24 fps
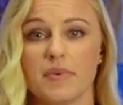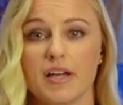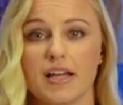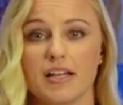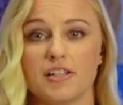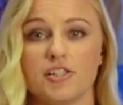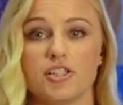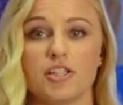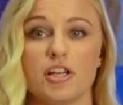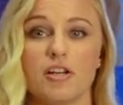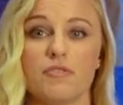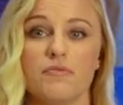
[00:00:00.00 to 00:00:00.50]

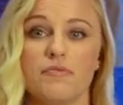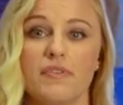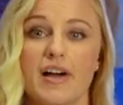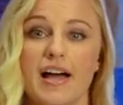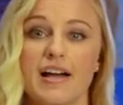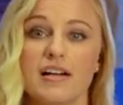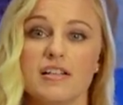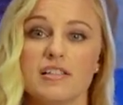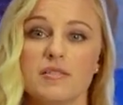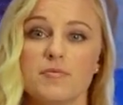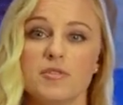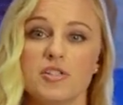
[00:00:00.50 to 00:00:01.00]
and share
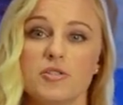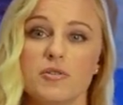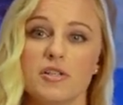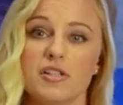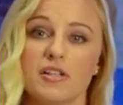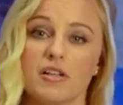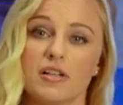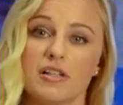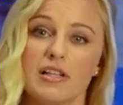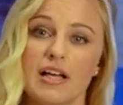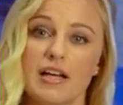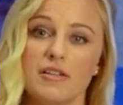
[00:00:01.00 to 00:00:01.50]
files between
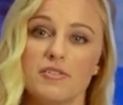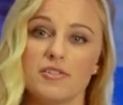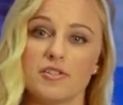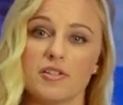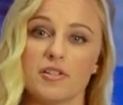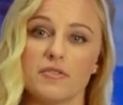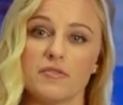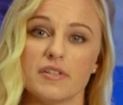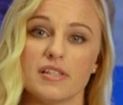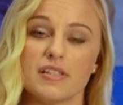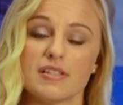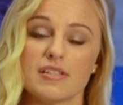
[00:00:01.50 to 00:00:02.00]
your cloud
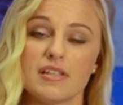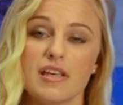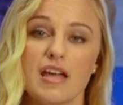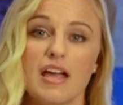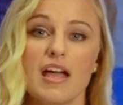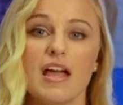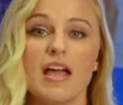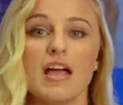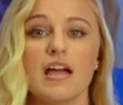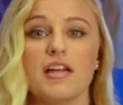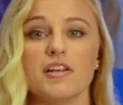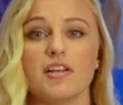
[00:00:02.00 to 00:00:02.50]
service
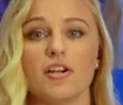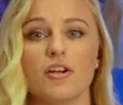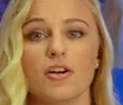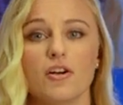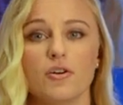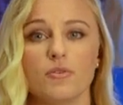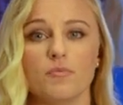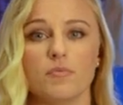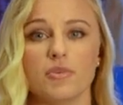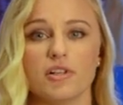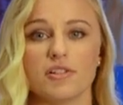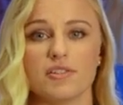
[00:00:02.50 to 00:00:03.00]
and your
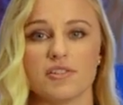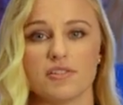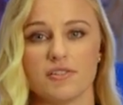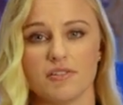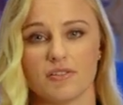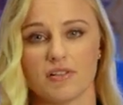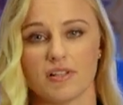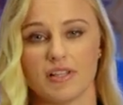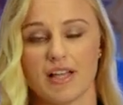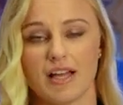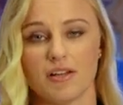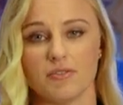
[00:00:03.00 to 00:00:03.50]
own
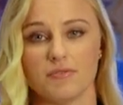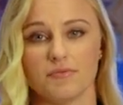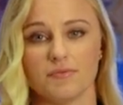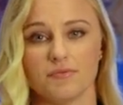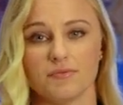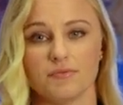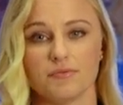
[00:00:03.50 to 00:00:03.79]
personal cloud.